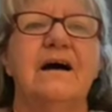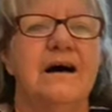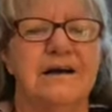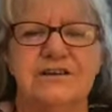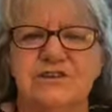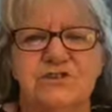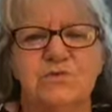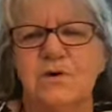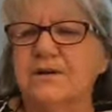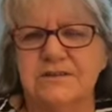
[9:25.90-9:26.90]
I just
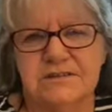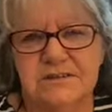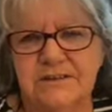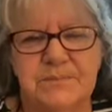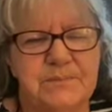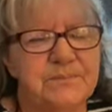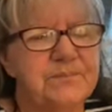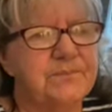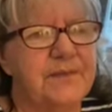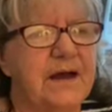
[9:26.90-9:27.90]
want to sleep.
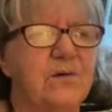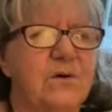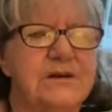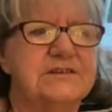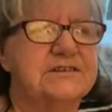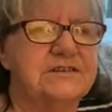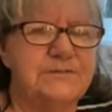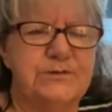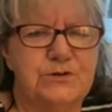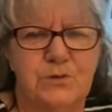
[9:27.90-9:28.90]
I want to sleep
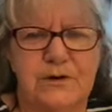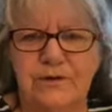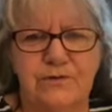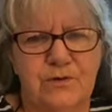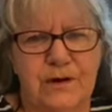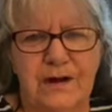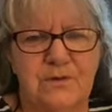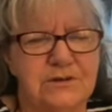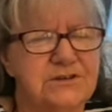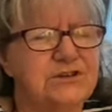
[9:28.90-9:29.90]
for twenty-four
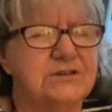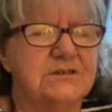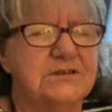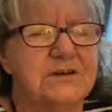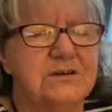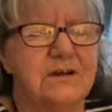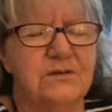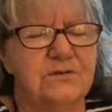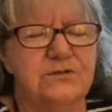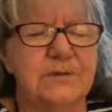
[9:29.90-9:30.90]
hours. Just
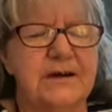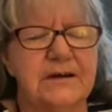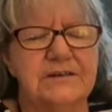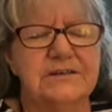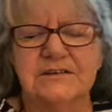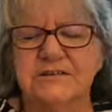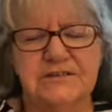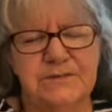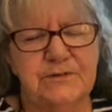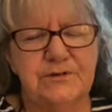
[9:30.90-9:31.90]
close my eyes and
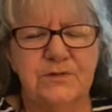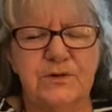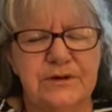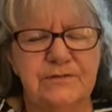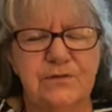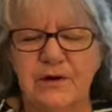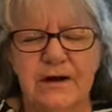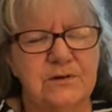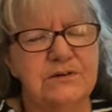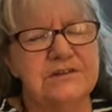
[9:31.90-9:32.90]
sleep for twenty-four
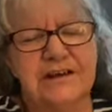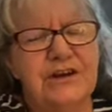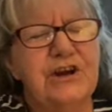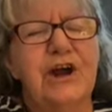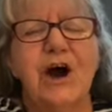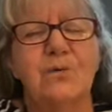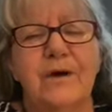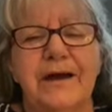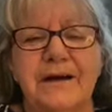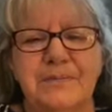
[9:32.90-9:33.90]
hours and not
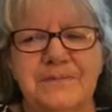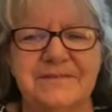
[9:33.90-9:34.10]
wake up.